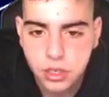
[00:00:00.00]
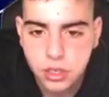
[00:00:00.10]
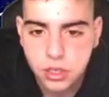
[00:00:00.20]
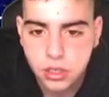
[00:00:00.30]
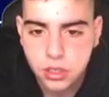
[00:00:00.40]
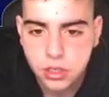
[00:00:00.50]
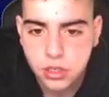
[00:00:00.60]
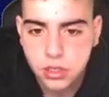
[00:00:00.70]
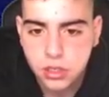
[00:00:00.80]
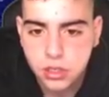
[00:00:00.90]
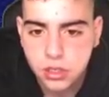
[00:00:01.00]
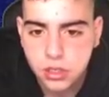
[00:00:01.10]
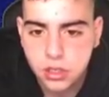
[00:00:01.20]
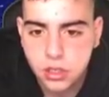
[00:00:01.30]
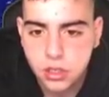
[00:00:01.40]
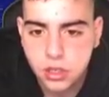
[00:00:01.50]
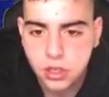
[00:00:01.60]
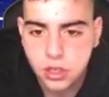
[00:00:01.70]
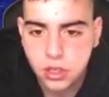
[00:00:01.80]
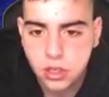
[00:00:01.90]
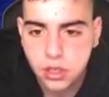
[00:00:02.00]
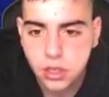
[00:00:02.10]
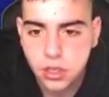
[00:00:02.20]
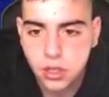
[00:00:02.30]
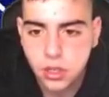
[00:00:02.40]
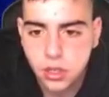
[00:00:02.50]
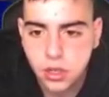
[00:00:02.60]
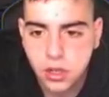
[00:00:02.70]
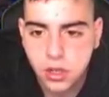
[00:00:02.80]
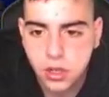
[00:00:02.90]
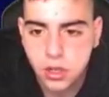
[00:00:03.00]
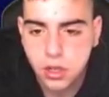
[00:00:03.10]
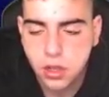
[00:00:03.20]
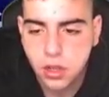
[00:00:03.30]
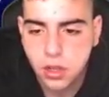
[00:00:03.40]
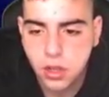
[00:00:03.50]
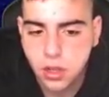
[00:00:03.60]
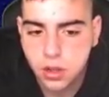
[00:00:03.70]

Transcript: [no speech]